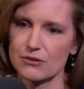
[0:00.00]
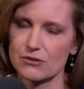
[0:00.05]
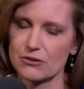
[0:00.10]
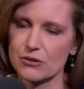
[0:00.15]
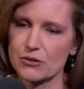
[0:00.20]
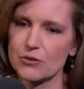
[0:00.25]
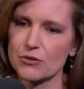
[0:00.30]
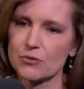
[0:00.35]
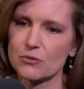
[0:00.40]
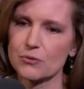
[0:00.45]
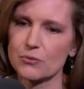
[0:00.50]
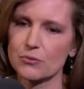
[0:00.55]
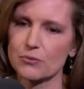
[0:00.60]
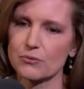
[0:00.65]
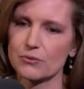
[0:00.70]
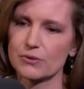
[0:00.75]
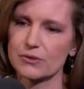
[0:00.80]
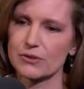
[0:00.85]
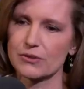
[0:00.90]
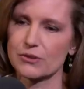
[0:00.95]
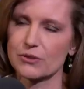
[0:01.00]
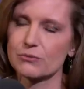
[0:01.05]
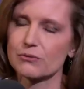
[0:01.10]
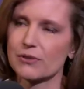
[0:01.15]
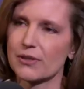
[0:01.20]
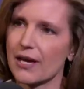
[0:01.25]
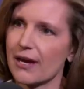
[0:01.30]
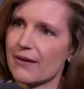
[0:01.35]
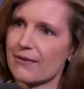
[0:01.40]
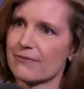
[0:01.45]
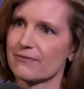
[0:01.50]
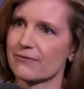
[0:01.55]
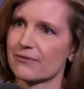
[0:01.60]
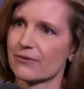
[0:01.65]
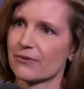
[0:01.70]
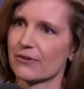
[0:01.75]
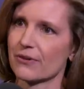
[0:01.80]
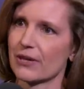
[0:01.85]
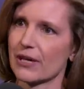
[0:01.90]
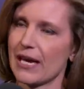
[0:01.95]
to
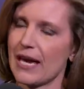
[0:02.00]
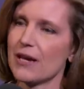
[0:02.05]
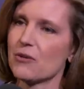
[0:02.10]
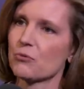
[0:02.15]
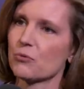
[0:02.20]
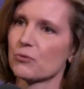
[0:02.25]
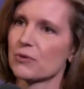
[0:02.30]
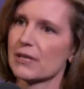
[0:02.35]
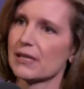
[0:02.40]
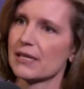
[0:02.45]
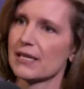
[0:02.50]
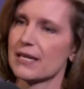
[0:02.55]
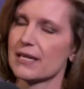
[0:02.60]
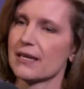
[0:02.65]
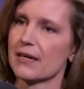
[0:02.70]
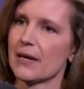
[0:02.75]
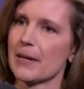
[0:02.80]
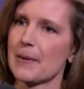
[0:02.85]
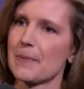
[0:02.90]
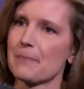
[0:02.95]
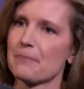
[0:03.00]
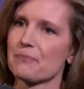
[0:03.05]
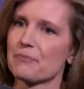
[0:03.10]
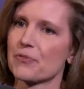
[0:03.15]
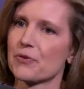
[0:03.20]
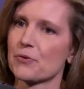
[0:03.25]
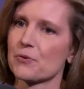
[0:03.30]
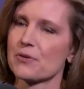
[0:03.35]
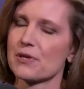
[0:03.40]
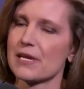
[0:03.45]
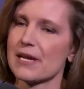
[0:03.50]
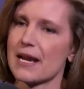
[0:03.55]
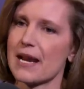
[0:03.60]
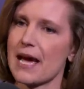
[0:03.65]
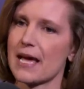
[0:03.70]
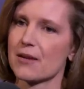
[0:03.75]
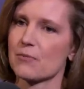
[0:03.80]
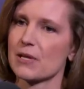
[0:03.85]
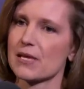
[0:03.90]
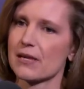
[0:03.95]
love. And really, through the
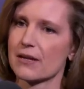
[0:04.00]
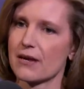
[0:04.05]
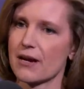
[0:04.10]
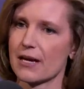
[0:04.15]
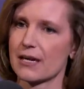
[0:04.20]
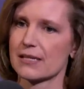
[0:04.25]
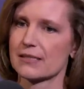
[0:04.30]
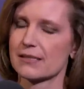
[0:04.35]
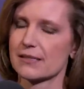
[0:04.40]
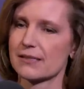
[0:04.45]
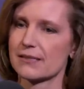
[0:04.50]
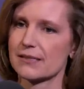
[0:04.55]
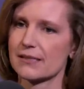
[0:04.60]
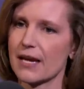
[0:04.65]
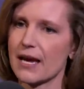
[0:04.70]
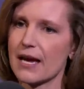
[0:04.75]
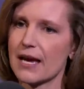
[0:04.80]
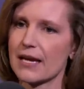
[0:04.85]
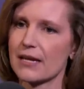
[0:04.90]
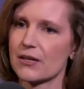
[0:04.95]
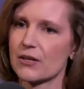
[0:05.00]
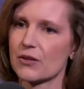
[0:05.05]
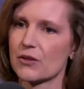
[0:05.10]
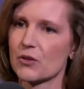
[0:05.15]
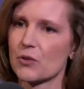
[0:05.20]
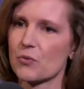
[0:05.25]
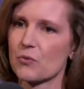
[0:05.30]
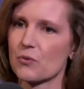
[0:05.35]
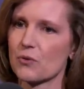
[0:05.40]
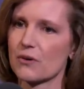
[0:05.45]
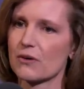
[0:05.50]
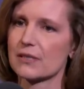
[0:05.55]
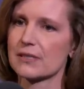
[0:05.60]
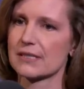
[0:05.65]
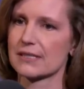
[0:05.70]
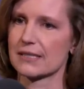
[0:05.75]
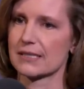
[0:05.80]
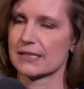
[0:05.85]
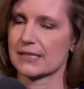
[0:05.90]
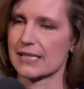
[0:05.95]
anatomy that God has designed, the world
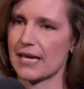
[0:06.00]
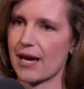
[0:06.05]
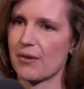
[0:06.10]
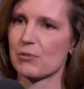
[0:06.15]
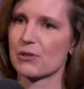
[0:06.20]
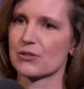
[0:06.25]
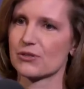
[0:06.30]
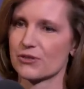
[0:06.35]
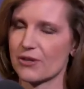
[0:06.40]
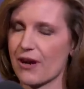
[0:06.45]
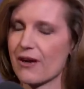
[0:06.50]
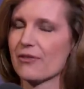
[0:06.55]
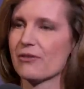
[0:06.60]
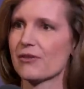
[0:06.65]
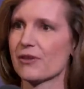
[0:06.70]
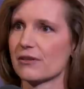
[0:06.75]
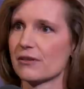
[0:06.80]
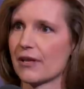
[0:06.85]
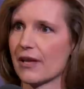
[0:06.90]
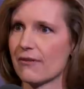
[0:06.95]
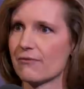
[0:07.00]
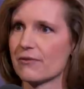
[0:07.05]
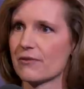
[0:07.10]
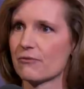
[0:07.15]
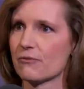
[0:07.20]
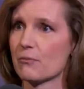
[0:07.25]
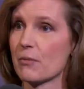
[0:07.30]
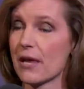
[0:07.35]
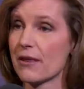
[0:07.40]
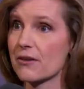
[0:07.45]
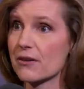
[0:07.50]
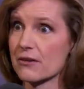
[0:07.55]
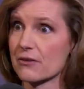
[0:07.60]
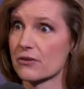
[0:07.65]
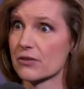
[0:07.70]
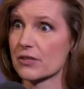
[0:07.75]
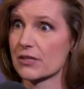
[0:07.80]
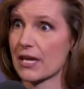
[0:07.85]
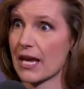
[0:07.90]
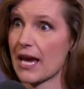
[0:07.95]
is established on the love of
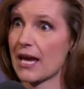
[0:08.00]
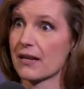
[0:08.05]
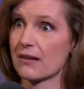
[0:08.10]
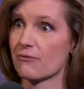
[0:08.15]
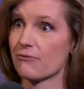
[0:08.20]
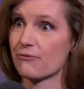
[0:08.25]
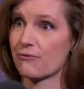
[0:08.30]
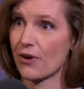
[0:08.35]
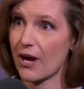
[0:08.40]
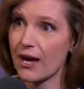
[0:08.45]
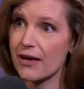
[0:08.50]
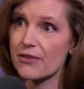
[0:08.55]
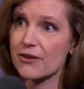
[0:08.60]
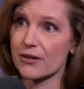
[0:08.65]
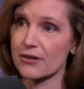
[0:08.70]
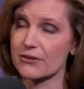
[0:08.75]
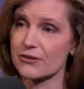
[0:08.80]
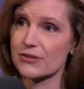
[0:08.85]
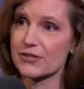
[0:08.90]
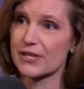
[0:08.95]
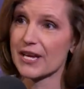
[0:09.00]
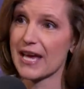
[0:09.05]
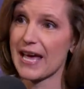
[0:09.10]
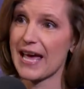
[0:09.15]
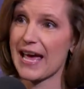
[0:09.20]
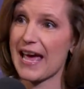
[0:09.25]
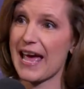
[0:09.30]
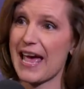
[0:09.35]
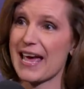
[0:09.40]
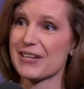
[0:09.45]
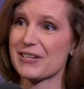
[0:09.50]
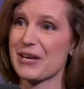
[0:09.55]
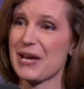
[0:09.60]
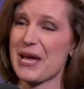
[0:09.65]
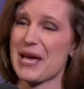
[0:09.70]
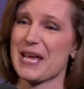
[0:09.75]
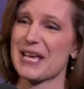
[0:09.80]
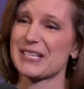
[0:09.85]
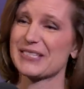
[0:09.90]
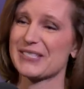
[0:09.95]
mothers and fathers. And
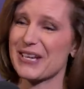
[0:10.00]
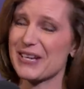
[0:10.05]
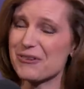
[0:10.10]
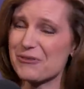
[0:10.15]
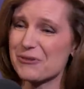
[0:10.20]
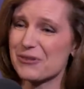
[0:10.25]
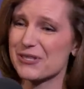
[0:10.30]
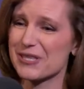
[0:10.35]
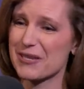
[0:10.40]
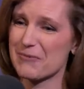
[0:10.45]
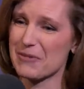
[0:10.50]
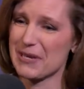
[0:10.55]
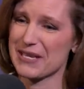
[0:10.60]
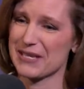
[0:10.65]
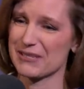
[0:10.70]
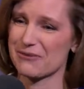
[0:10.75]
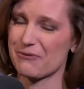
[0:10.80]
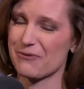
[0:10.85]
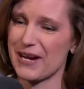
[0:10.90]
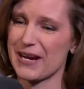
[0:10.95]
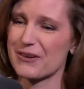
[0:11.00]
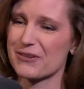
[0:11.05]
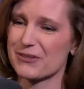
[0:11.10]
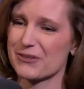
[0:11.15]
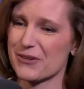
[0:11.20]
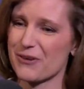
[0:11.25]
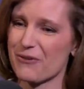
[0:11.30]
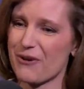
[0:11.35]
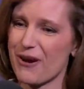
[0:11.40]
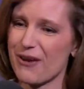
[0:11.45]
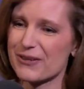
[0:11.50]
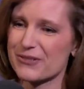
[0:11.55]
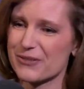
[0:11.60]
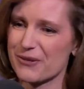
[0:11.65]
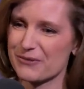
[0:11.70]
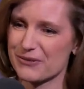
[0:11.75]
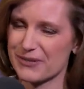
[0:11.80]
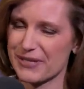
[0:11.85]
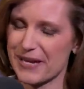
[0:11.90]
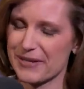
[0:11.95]
it's interesting because Firestone
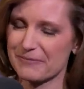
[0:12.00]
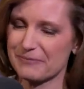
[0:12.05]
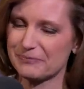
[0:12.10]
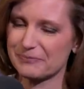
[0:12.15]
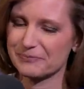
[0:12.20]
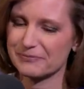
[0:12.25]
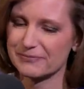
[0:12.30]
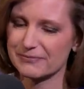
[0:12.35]
also said,